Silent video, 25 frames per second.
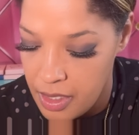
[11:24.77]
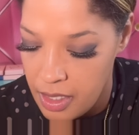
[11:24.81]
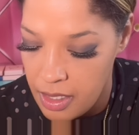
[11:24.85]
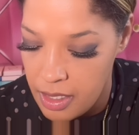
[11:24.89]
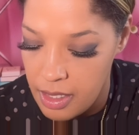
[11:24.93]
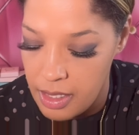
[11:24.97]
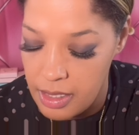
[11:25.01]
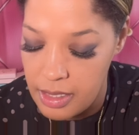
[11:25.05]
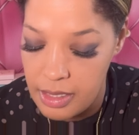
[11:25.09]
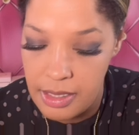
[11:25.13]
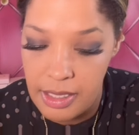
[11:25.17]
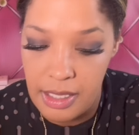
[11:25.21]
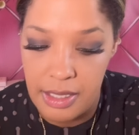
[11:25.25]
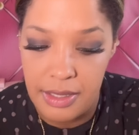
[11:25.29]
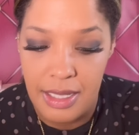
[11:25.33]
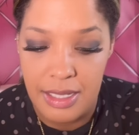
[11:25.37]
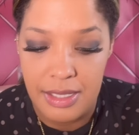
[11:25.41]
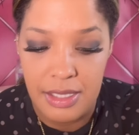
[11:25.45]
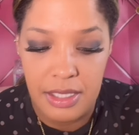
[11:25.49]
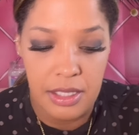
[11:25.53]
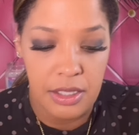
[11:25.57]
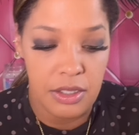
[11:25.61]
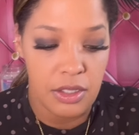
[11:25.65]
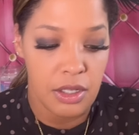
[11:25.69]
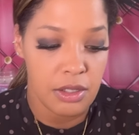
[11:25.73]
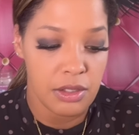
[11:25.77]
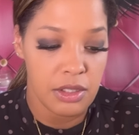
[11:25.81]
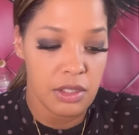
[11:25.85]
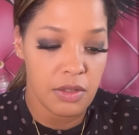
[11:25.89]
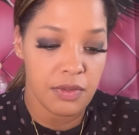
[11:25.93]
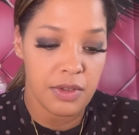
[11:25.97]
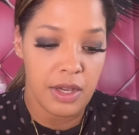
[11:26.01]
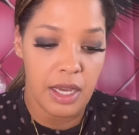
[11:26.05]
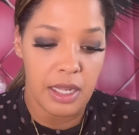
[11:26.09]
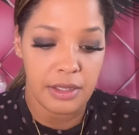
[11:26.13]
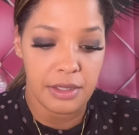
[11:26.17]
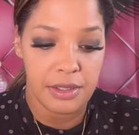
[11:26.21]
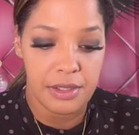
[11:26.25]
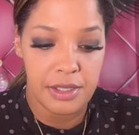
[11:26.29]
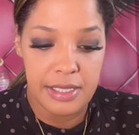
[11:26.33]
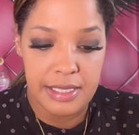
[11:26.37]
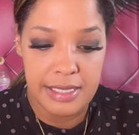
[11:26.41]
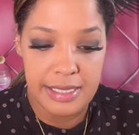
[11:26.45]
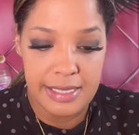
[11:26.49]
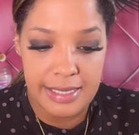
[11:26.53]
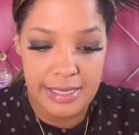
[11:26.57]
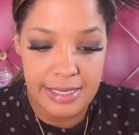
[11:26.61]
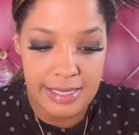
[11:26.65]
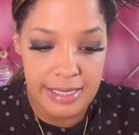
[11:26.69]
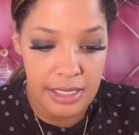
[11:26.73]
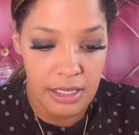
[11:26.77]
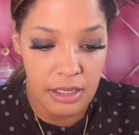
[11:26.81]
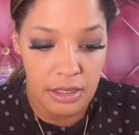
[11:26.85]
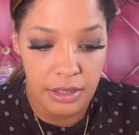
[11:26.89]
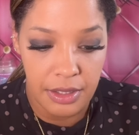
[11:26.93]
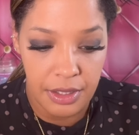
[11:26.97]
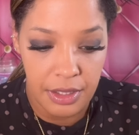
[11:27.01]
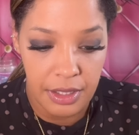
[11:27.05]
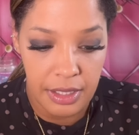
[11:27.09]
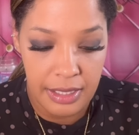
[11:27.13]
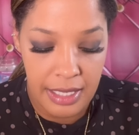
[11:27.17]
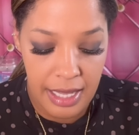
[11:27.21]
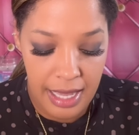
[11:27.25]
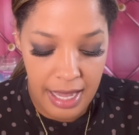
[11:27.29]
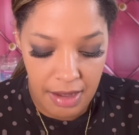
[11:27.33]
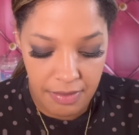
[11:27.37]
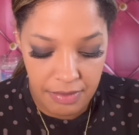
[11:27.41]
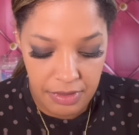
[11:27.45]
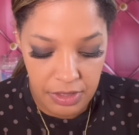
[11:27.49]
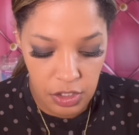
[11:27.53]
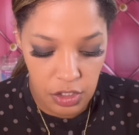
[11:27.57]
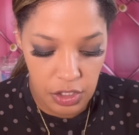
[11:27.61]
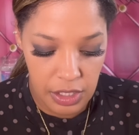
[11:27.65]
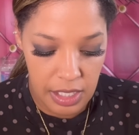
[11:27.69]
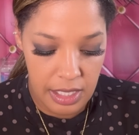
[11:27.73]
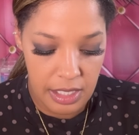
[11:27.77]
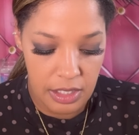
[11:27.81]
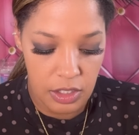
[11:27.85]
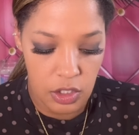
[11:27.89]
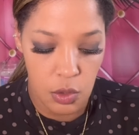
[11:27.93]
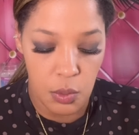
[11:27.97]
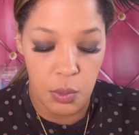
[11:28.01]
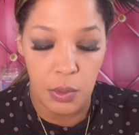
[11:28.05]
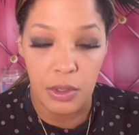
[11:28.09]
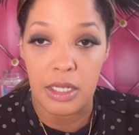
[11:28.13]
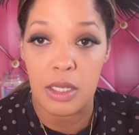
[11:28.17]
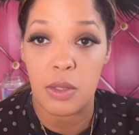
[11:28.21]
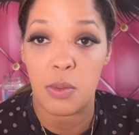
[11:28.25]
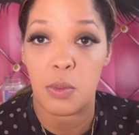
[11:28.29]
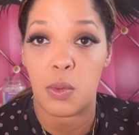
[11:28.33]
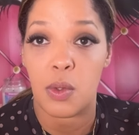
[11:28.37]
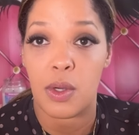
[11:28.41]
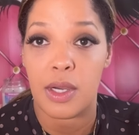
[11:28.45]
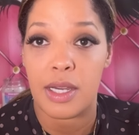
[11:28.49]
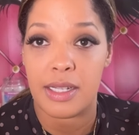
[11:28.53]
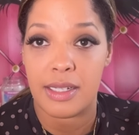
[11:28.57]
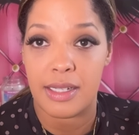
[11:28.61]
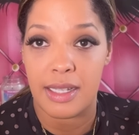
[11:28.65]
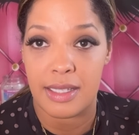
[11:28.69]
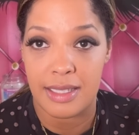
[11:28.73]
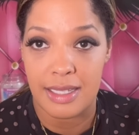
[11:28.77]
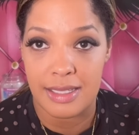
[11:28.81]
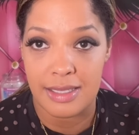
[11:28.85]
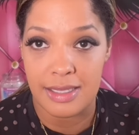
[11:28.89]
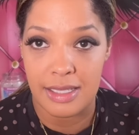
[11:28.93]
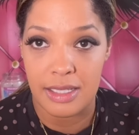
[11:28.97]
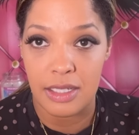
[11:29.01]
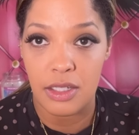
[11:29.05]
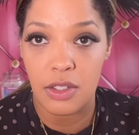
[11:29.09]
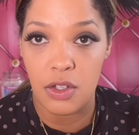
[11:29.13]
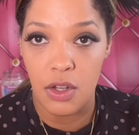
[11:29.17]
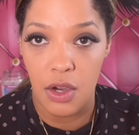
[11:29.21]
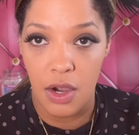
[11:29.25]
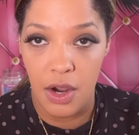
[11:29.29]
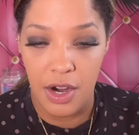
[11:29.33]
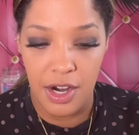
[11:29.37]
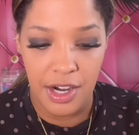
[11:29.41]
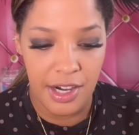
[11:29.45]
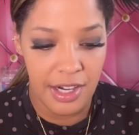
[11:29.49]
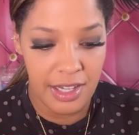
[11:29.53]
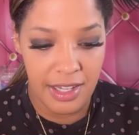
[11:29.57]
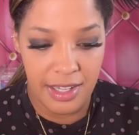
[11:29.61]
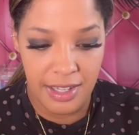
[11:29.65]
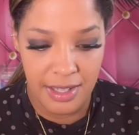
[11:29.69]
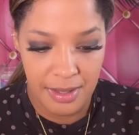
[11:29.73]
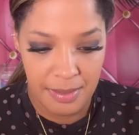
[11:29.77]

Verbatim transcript: And again, that's the Dose of Colors concealer, and I have the shade 21, and that's in dark.